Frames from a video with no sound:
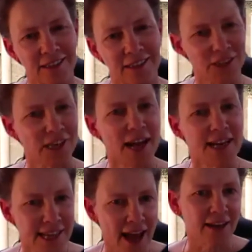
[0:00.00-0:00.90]
on slide
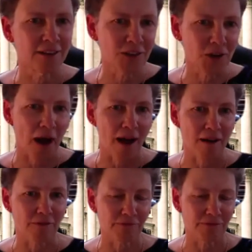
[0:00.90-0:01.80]
ten, you
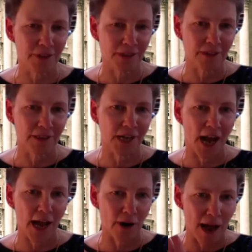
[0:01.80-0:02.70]
have the, the
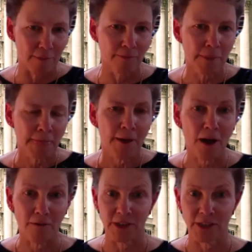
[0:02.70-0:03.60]
diagram
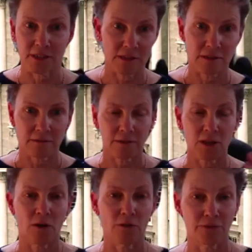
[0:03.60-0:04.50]
of this
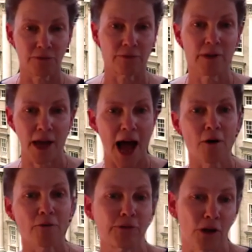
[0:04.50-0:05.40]
kind of
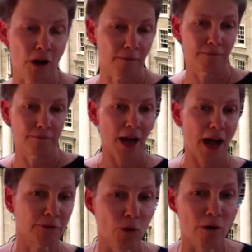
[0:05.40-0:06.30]
outflow, uh,
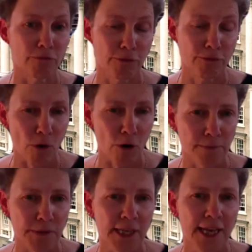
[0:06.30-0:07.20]
outflow of
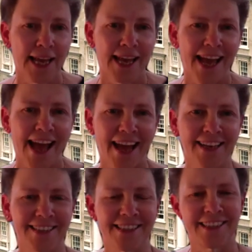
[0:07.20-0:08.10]
reforms.
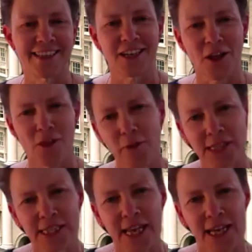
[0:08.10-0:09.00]
And in another
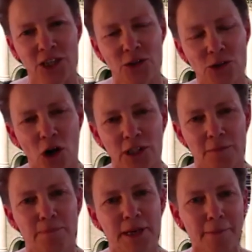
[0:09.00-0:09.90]
presentation, you talked a
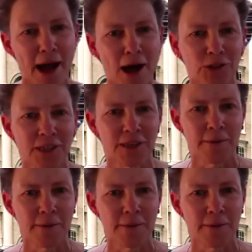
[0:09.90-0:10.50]
bit about